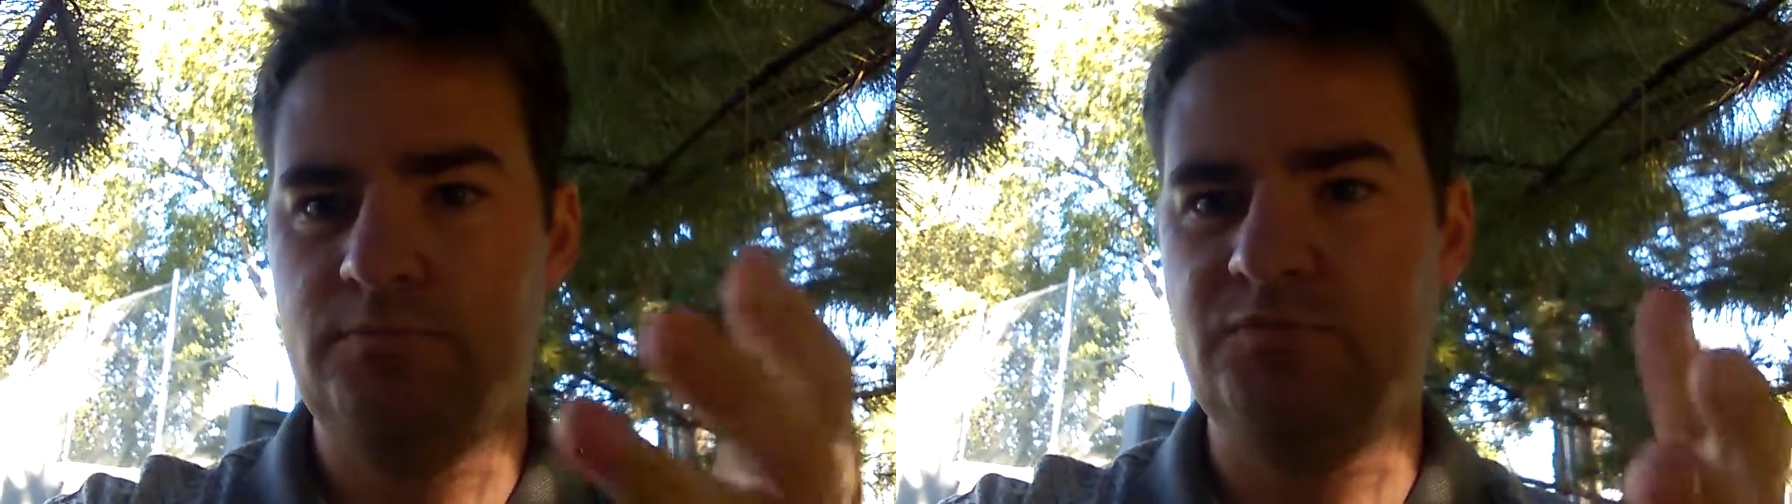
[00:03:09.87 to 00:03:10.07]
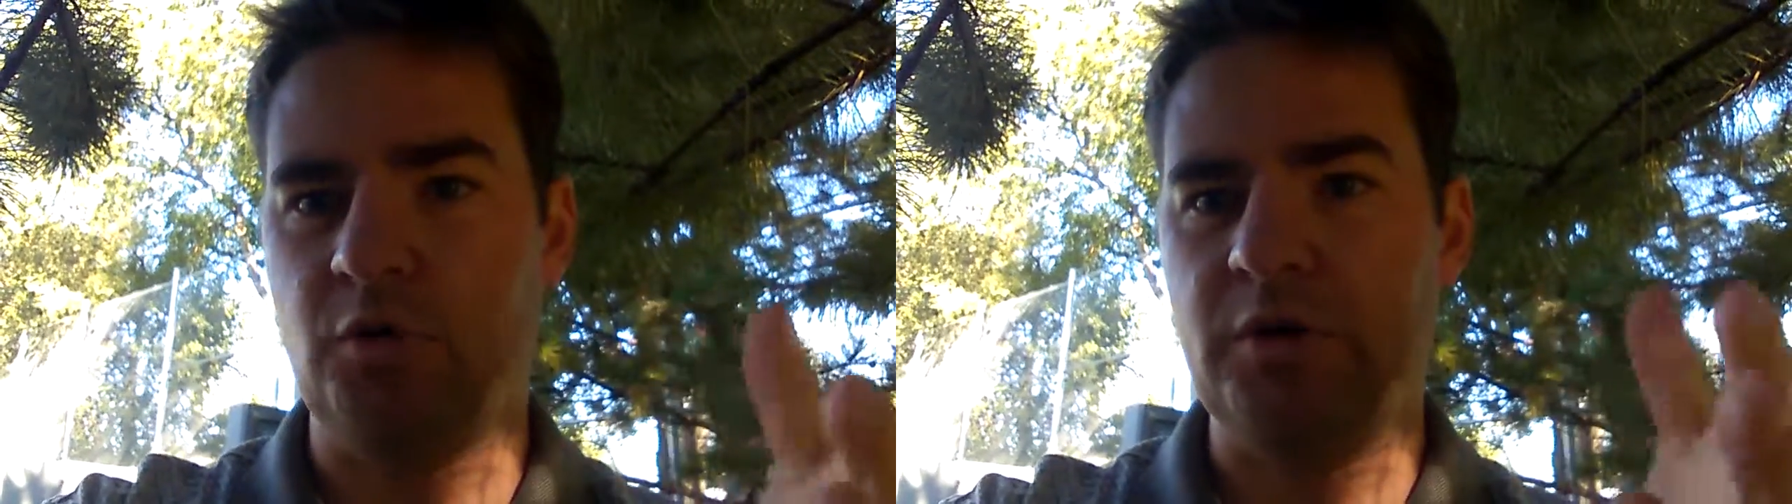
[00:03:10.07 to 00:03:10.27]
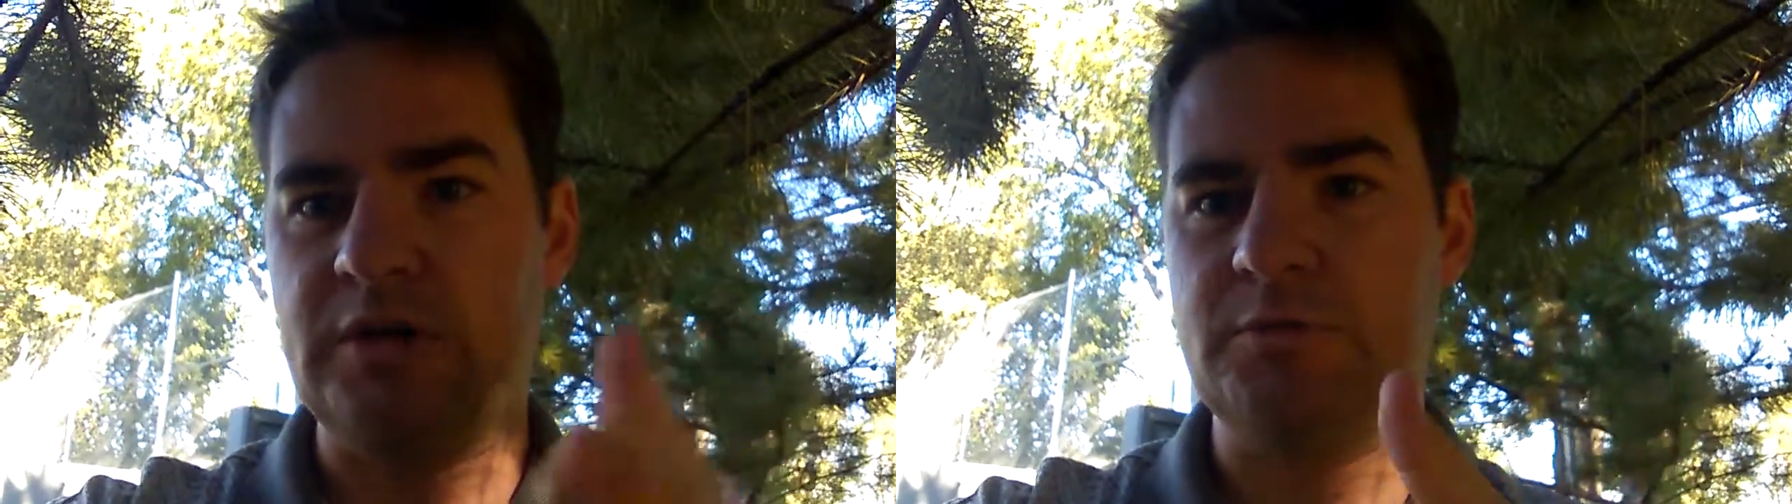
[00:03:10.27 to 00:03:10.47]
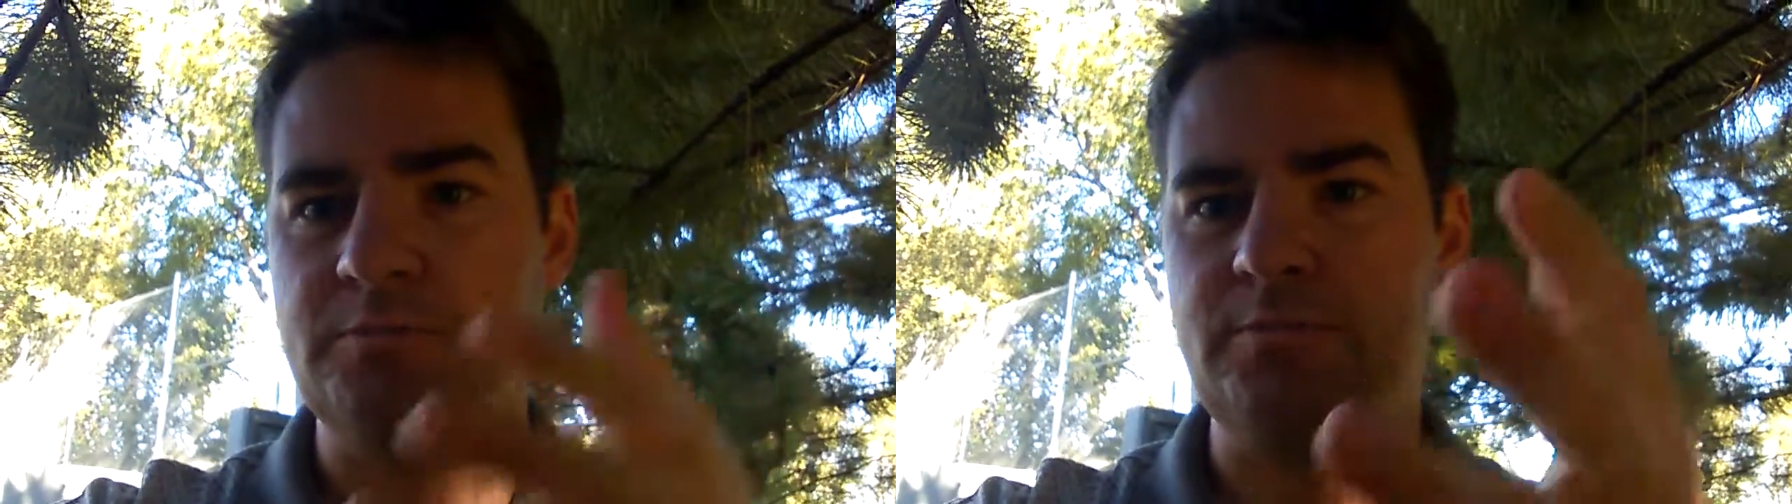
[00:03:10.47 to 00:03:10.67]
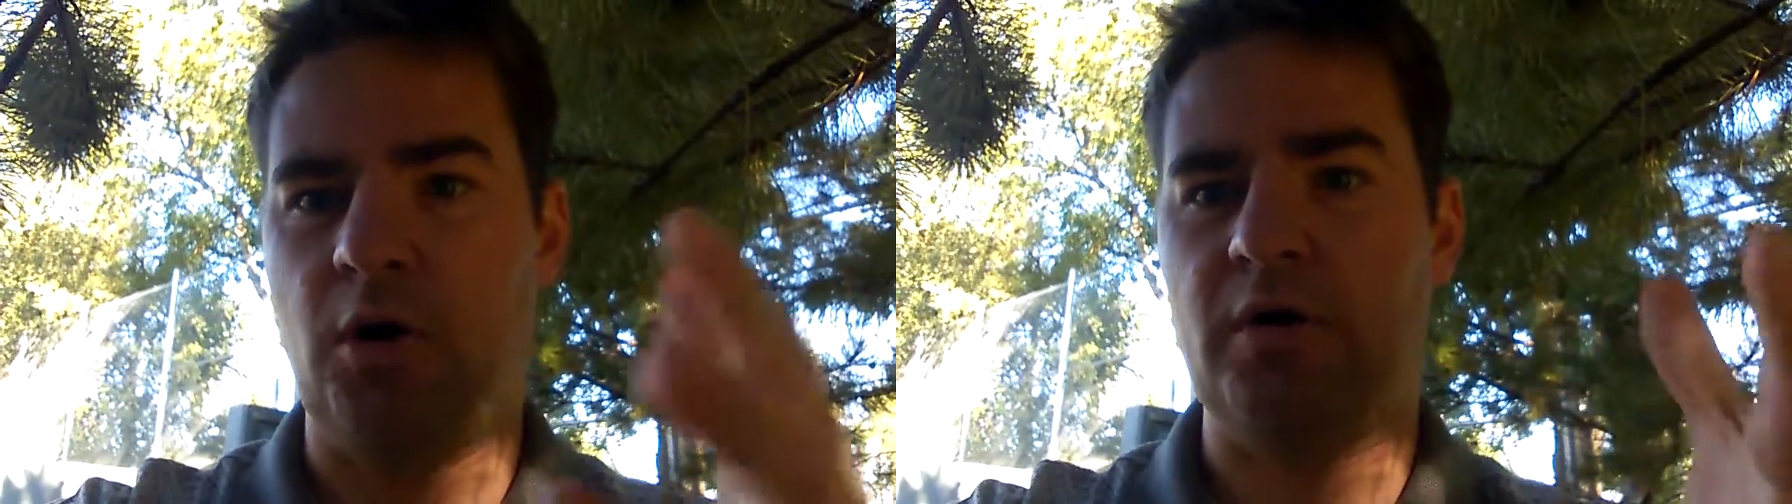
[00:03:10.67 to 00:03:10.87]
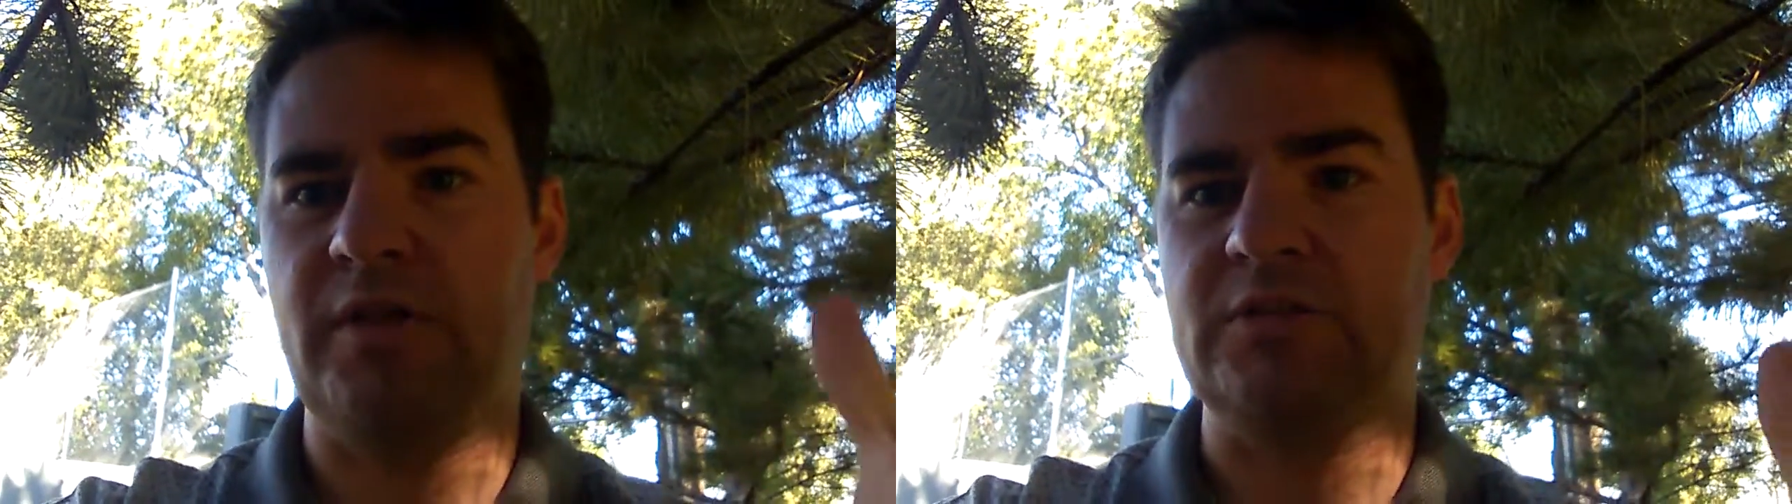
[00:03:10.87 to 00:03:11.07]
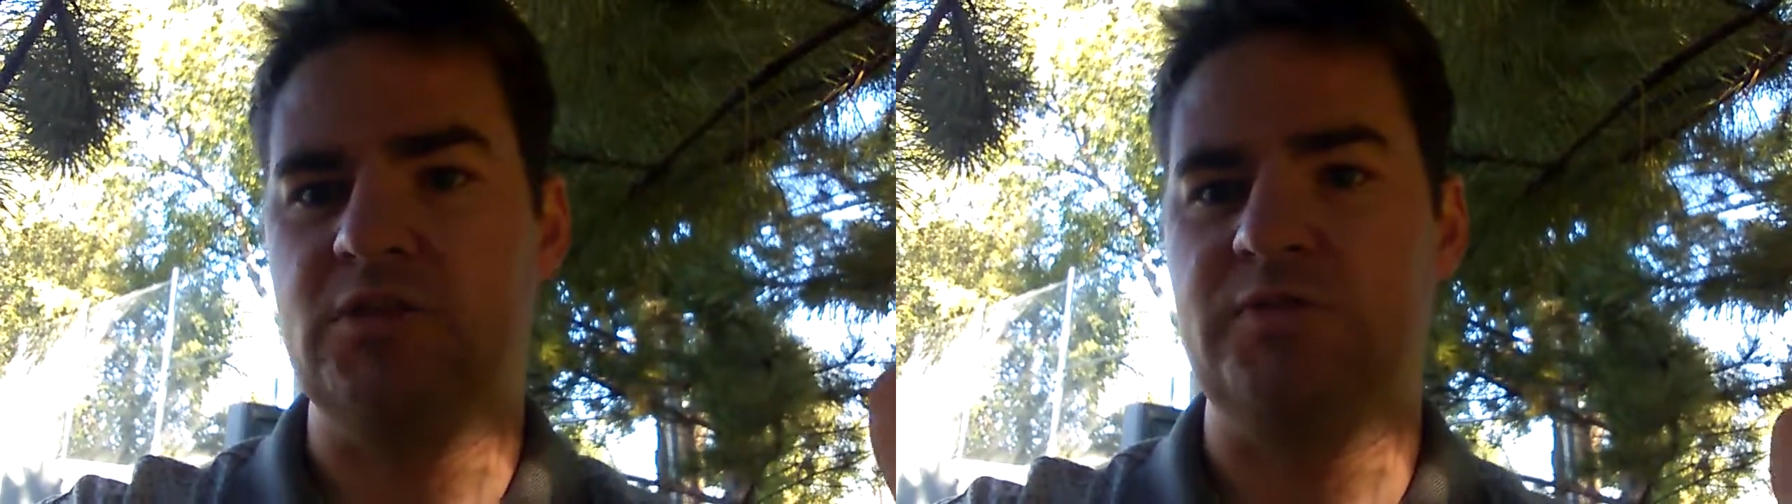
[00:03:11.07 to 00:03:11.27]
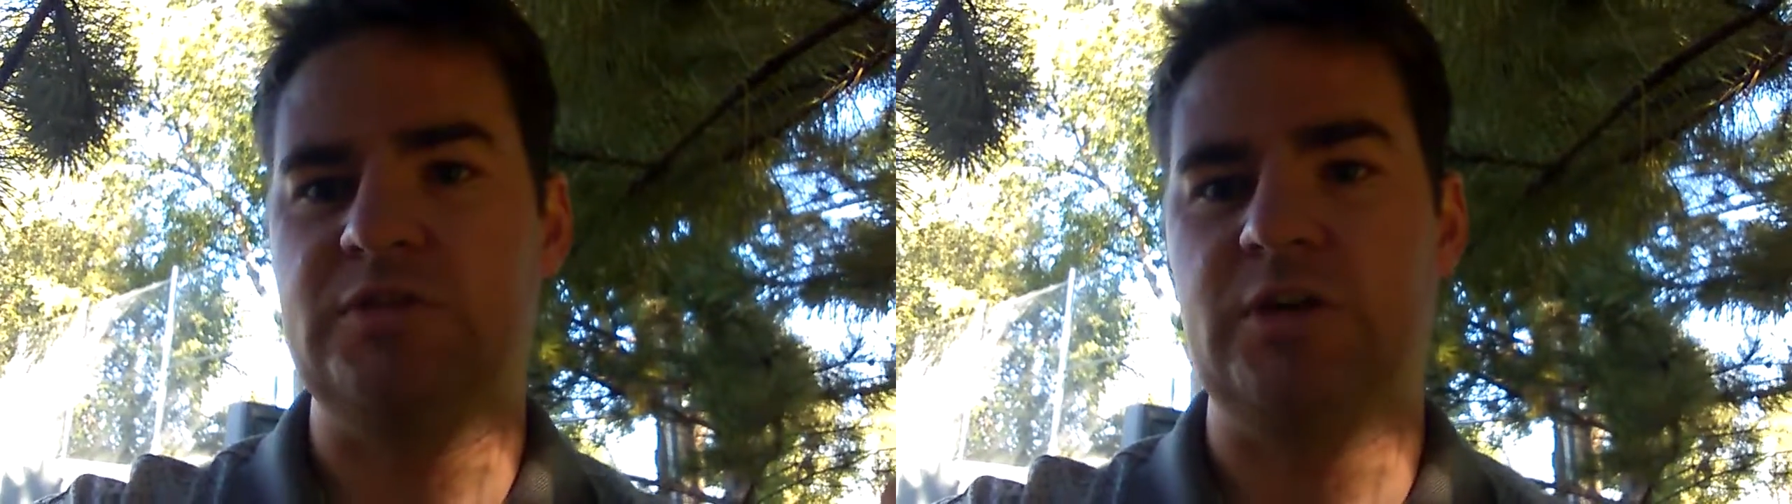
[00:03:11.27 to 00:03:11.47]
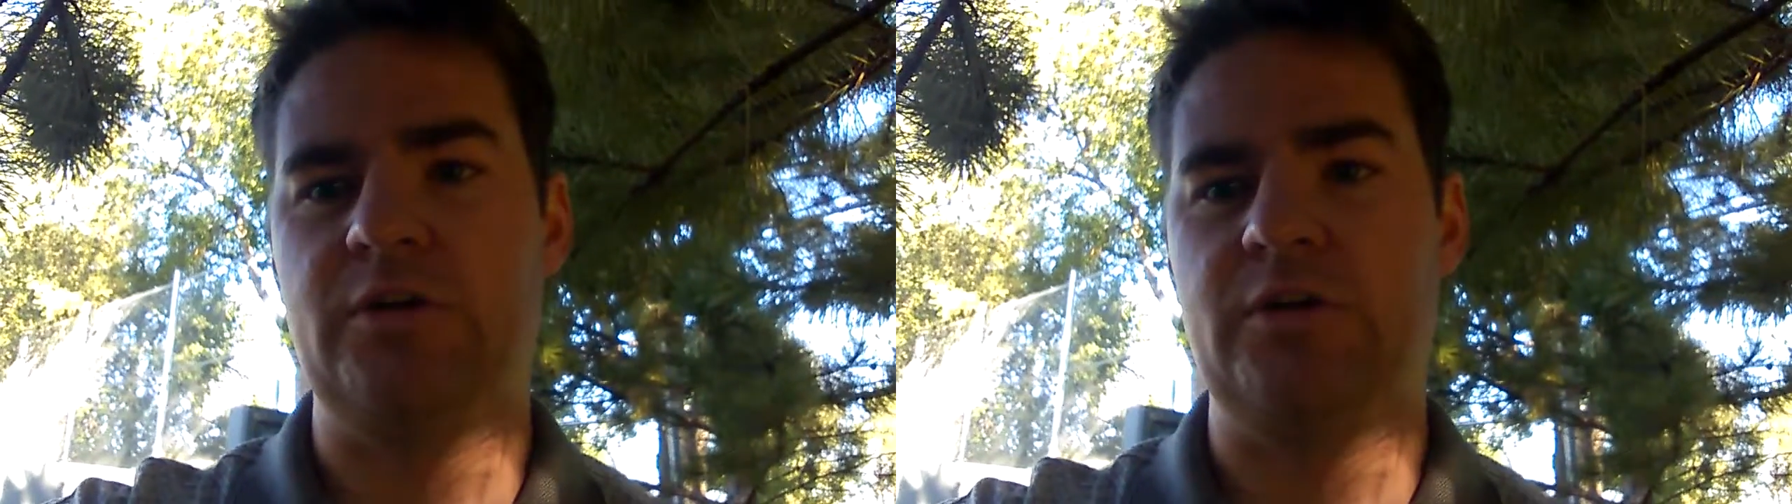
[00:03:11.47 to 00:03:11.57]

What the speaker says: for each part of that surface